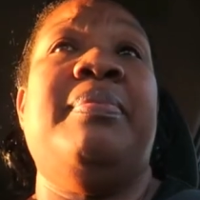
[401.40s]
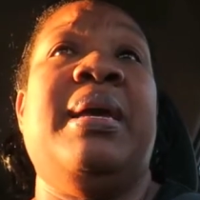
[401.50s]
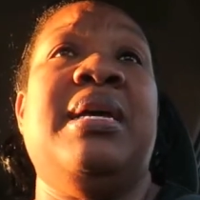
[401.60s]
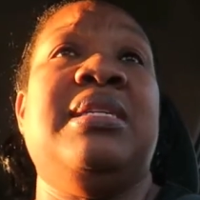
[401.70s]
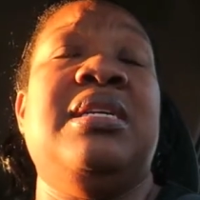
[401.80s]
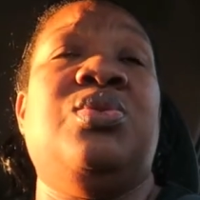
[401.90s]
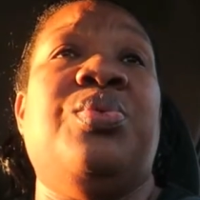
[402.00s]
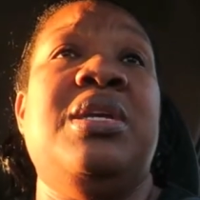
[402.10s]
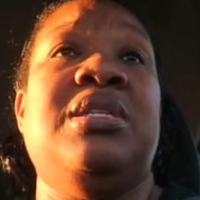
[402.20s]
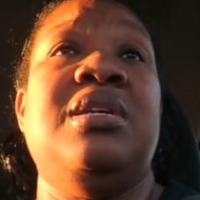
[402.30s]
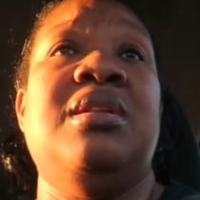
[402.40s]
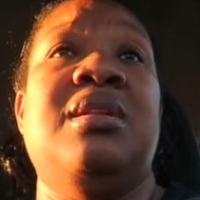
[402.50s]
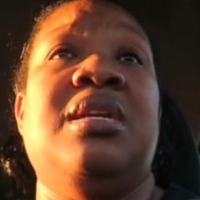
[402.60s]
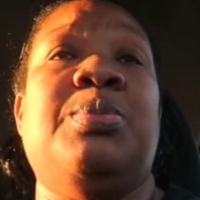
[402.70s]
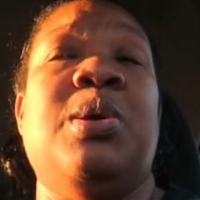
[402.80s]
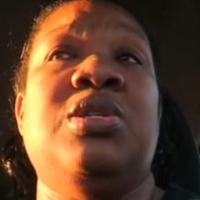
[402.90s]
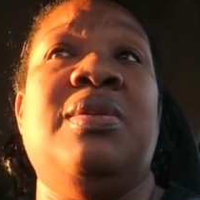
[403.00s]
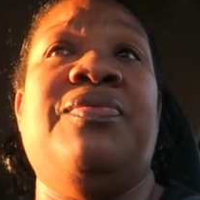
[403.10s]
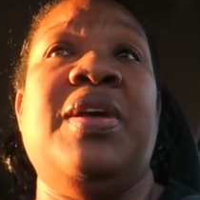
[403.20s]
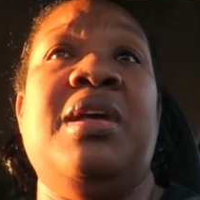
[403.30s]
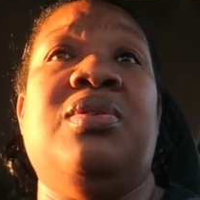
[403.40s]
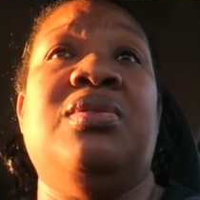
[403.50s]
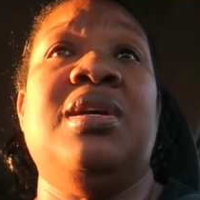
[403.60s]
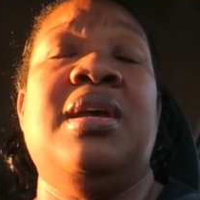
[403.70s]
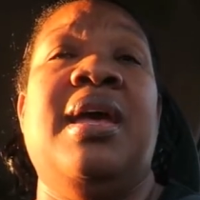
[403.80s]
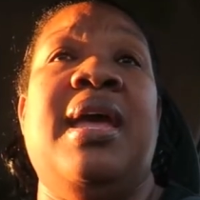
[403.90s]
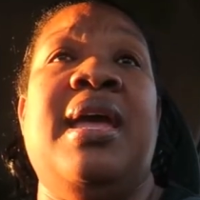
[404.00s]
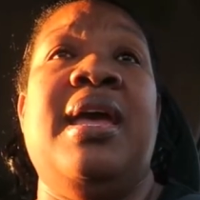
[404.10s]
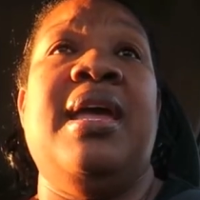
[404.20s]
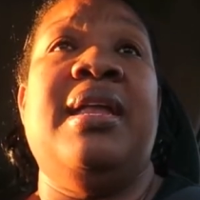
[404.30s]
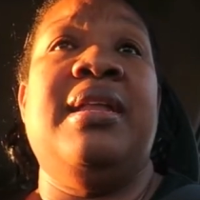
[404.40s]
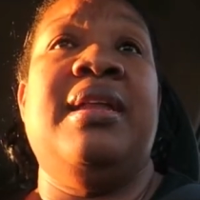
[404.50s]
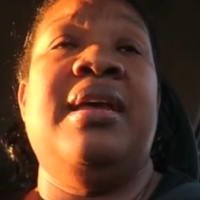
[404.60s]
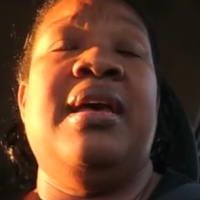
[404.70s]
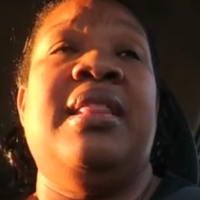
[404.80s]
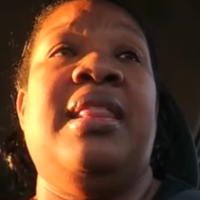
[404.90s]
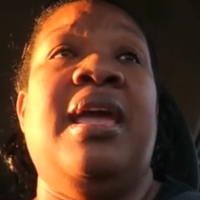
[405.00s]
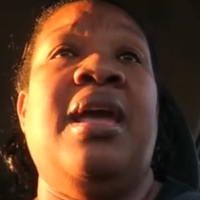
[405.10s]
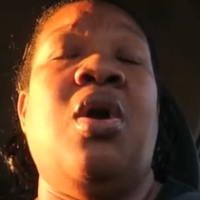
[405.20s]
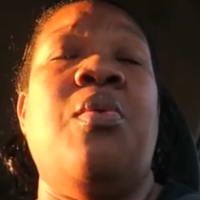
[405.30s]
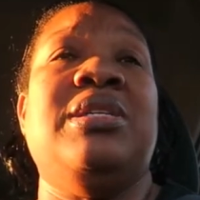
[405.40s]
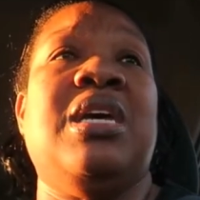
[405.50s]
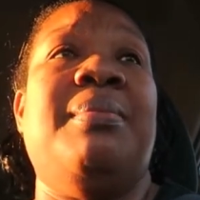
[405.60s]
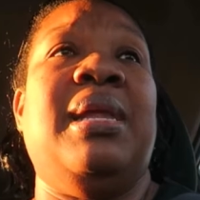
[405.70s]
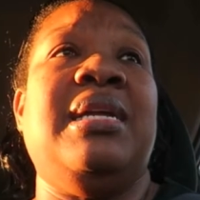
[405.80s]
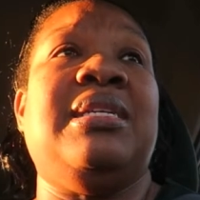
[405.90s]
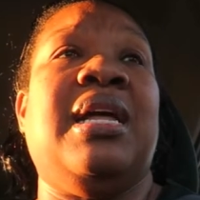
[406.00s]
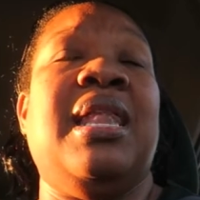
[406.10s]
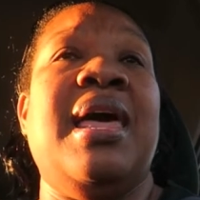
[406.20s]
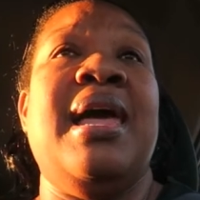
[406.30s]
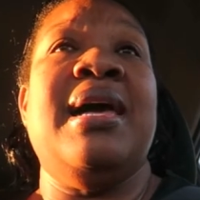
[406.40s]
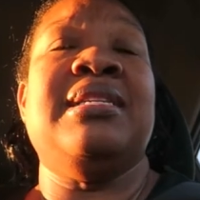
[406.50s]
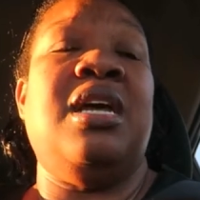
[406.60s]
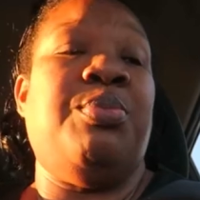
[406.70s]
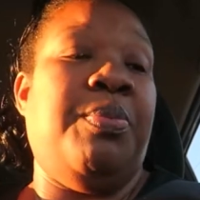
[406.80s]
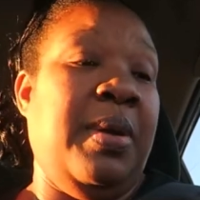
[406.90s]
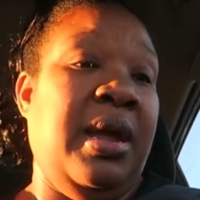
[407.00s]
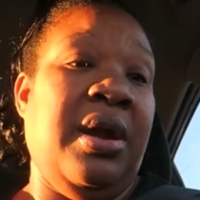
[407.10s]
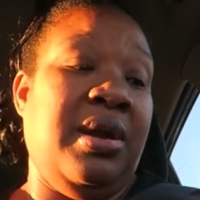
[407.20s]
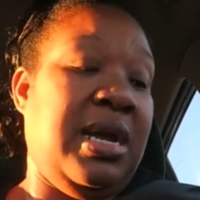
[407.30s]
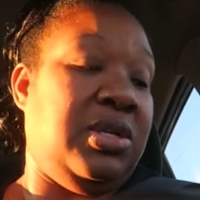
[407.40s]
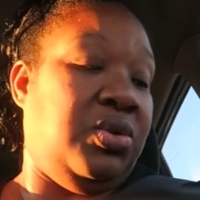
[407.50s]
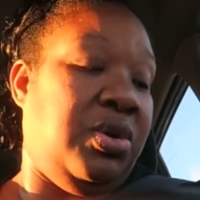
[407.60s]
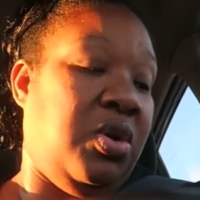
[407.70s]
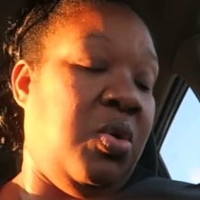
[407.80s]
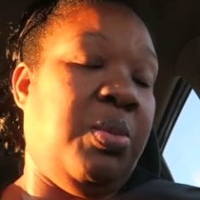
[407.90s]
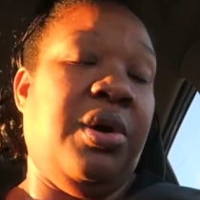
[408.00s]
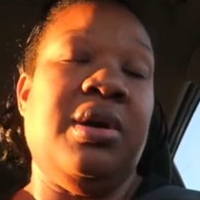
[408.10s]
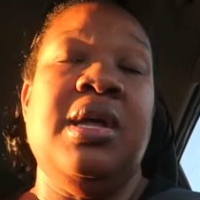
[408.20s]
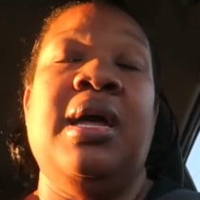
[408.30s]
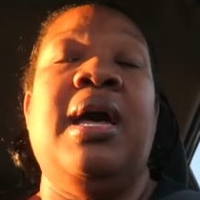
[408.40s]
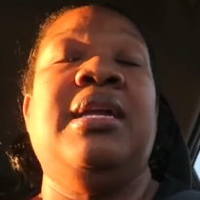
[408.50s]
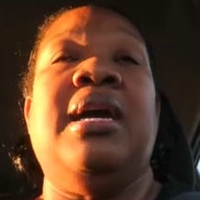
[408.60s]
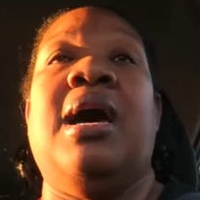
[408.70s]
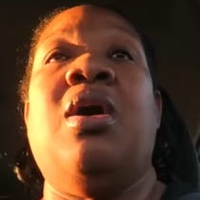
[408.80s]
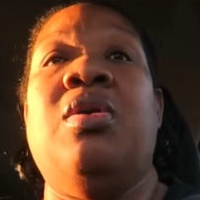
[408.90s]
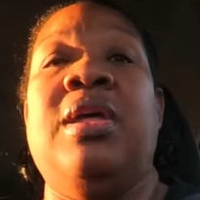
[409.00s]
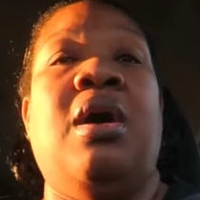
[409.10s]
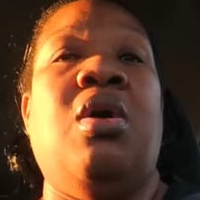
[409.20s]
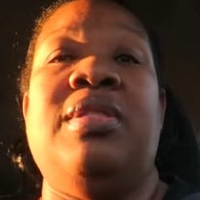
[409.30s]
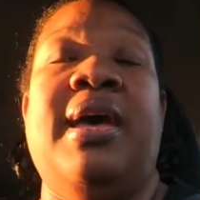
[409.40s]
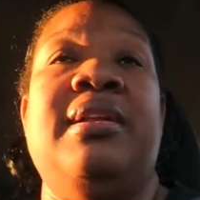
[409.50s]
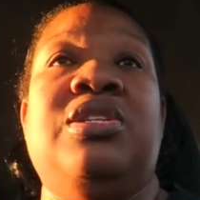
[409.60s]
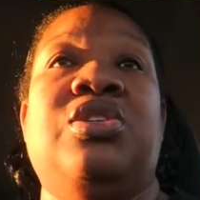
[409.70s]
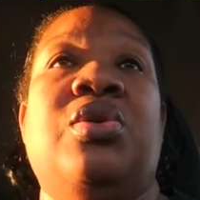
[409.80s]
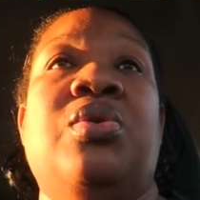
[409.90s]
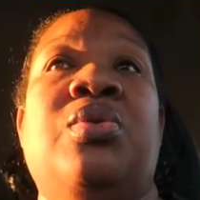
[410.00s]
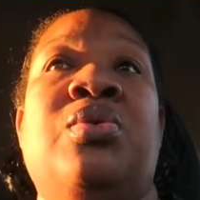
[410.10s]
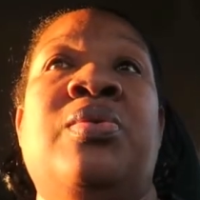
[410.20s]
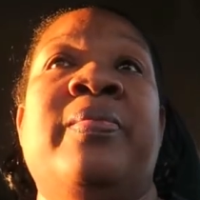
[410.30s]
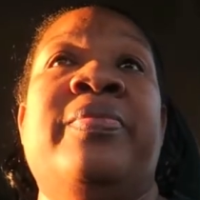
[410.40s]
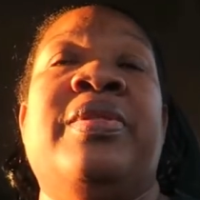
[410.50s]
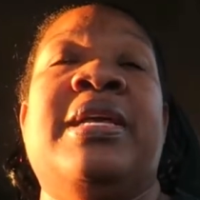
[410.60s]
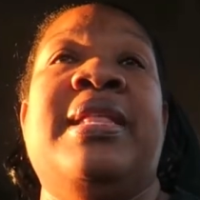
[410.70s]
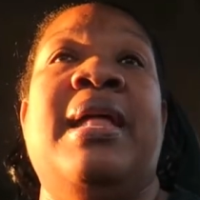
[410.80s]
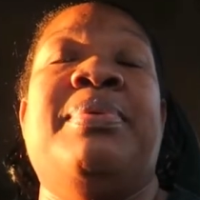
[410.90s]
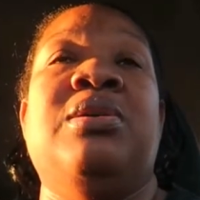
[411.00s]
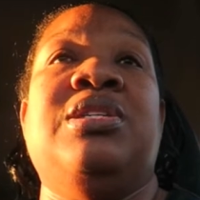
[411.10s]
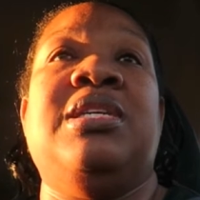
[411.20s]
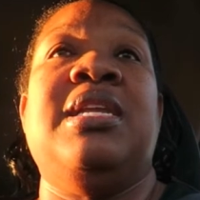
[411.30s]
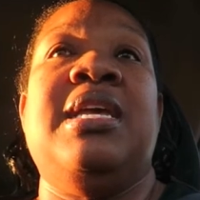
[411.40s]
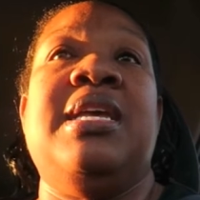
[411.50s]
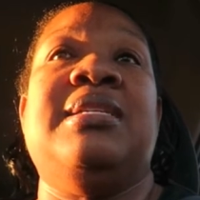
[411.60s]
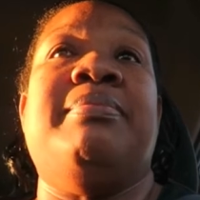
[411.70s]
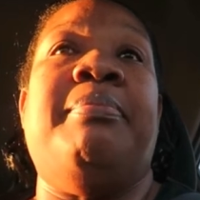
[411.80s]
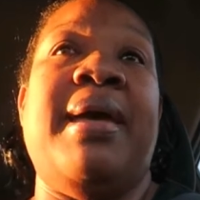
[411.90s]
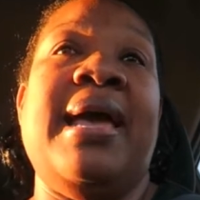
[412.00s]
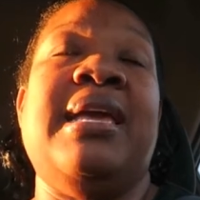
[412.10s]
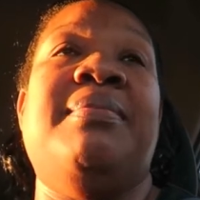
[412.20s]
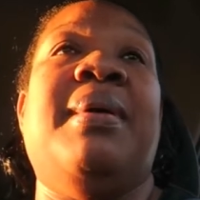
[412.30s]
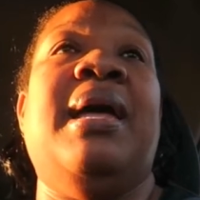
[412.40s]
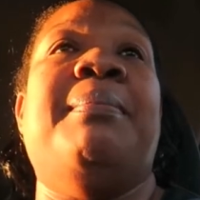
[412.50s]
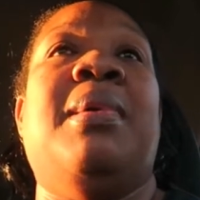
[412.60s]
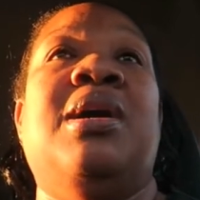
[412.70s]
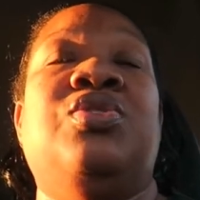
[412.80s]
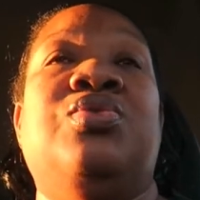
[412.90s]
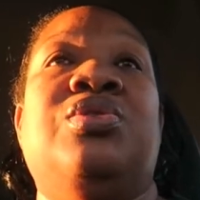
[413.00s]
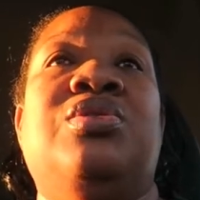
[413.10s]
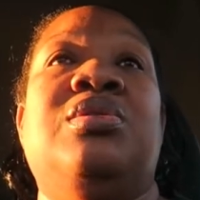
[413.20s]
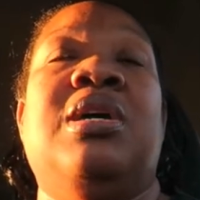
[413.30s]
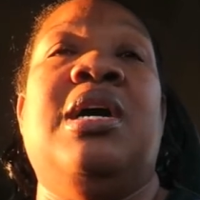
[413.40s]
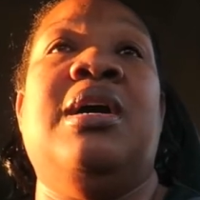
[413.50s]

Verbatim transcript: because of this reason, this person failed. And they always come late to class, unprepared, not doing their homework, all that. So that person is back in my module